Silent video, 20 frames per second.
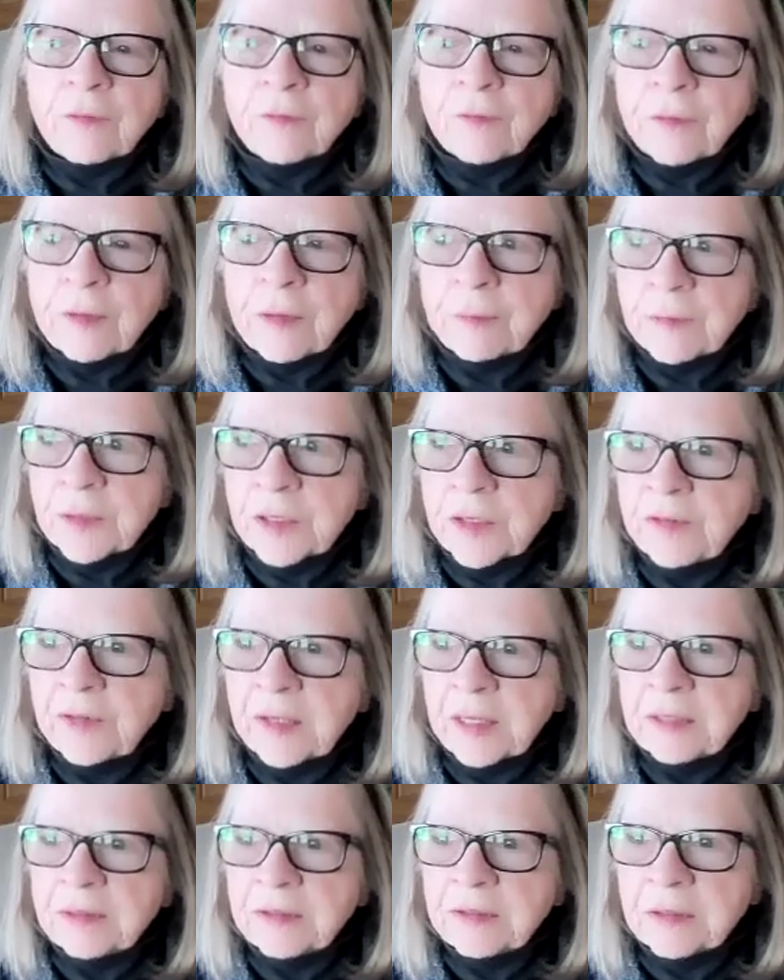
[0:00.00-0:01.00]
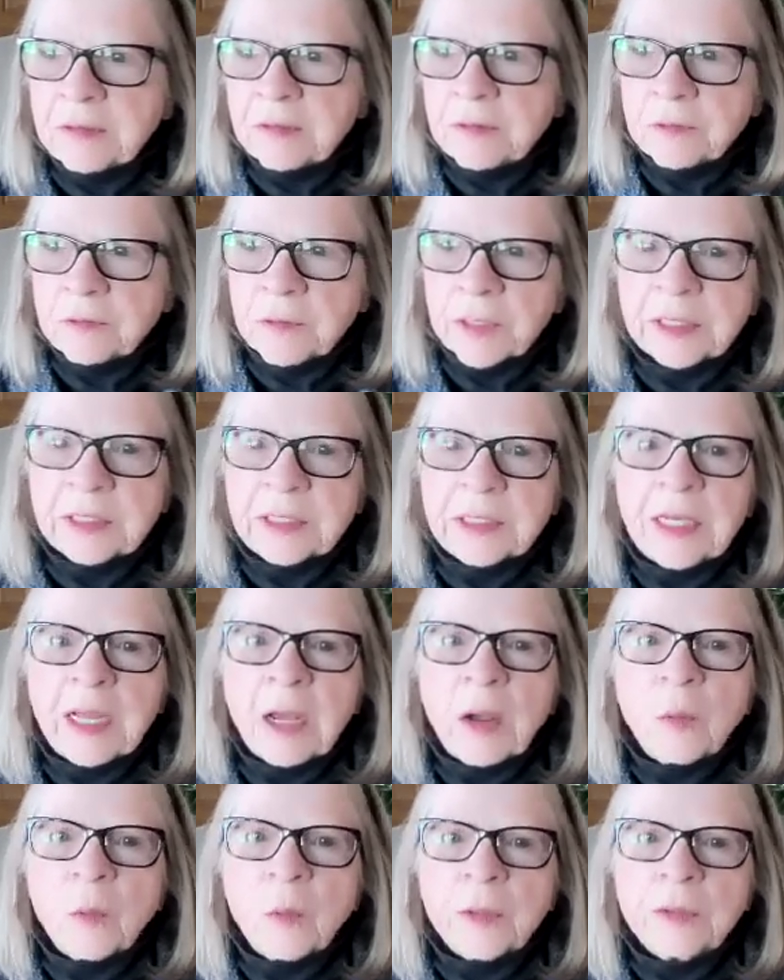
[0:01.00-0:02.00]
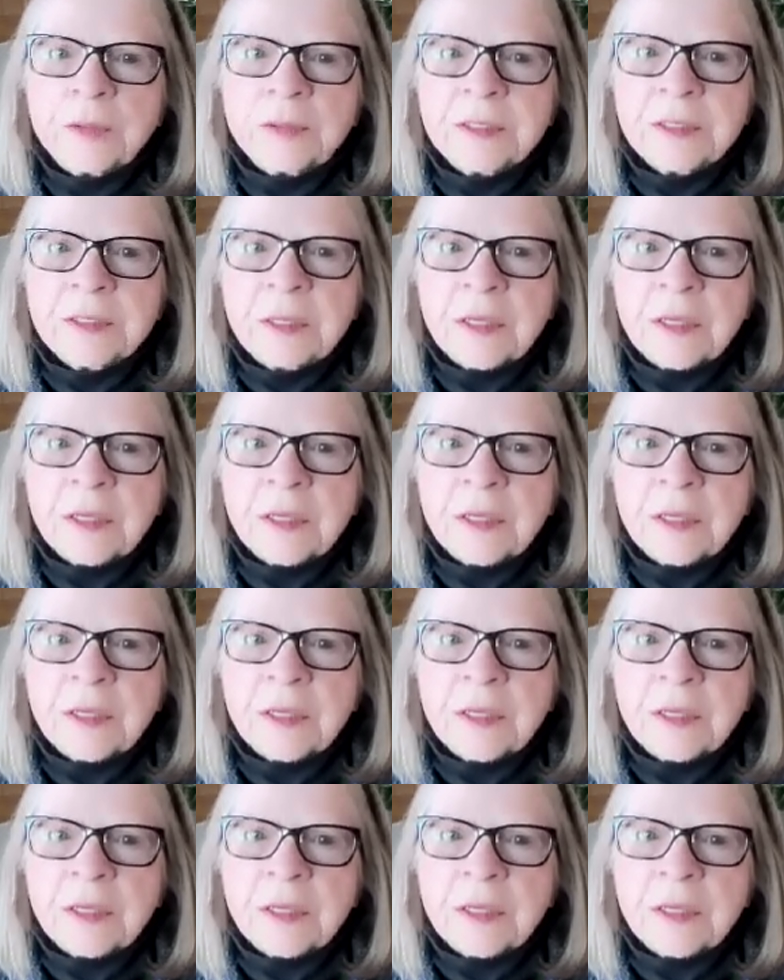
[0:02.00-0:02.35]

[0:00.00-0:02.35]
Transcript: from the senses directed outwards.